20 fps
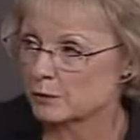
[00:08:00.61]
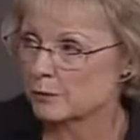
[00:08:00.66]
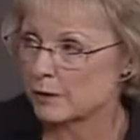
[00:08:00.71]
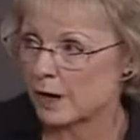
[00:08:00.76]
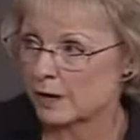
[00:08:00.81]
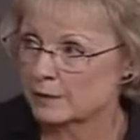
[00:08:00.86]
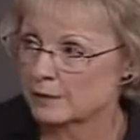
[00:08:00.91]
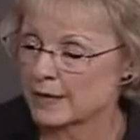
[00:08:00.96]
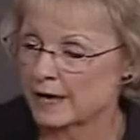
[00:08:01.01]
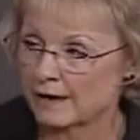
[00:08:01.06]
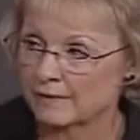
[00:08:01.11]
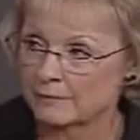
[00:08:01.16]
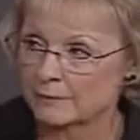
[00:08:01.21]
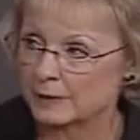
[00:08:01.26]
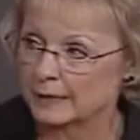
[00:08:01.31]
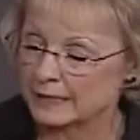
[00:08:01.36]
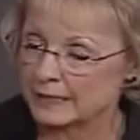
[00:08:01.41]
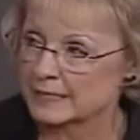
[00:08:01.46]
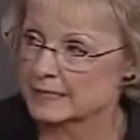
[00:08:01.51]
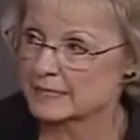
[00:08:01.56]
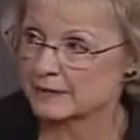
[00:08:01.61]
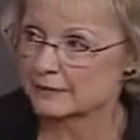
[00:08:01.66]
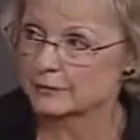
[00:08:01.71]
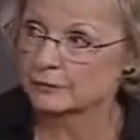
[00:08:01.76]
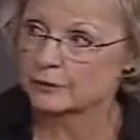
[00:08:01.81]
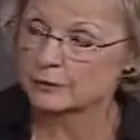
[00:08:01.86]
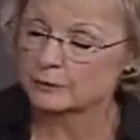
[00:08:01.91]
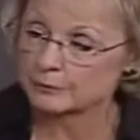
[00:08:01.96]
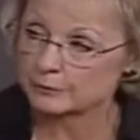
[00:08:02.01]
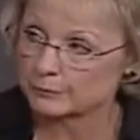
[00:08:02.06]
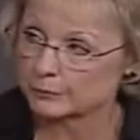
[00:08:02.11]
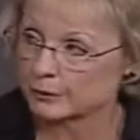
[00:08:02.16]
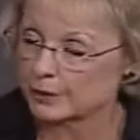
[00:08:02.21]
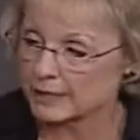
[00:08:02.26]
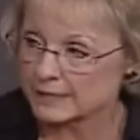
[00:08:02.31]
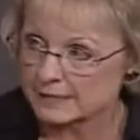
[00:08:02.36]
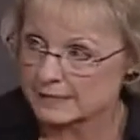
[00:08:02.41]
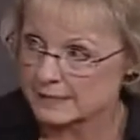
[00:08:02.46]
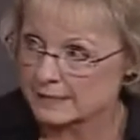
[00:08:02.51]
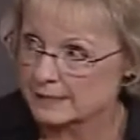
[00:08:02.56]
but you probably have many different
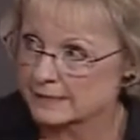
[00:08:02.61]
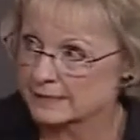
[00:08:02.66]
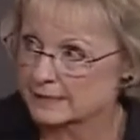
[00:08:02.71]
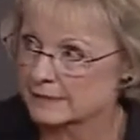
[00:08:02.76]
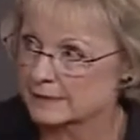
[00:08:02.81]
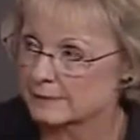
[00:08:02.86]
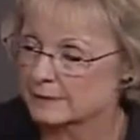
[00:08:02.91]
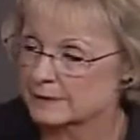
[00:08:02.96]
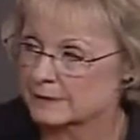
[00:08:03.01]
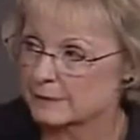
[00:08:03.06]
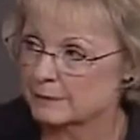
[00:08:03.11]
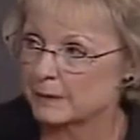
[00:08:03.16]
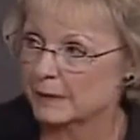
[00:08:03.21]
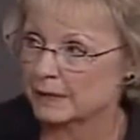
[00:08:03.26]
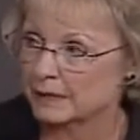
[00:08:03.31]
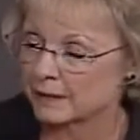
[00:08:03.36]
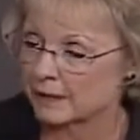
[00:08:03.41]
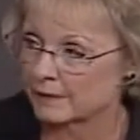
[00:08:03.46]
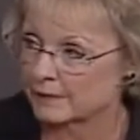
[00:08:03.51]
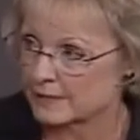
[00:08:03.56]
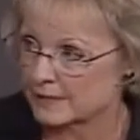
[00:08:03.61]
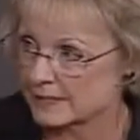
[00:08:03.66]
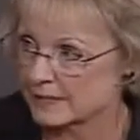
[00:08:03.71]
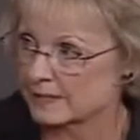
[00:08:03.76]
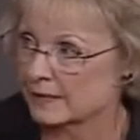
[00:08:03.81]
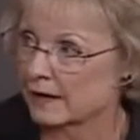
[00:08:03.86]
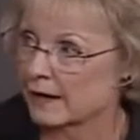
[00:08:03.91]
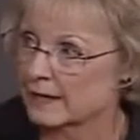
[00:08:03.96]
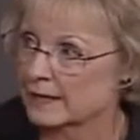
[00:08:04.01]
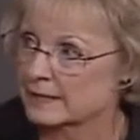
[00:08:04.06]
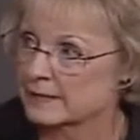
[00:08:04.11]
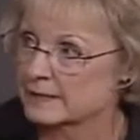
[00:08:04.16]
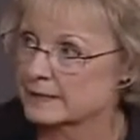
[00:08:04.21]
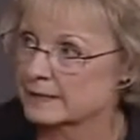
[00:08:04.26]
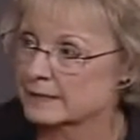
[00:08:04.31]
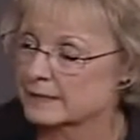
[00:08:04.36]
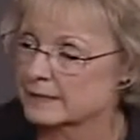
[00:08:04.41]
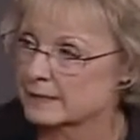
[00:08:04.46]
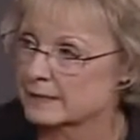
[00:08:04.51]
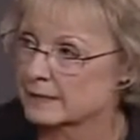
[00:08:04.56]
prices depending on the
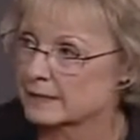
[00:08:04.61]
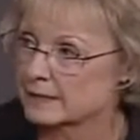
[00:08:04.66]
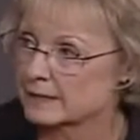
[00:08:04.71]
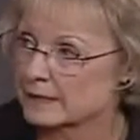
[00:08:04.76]
size.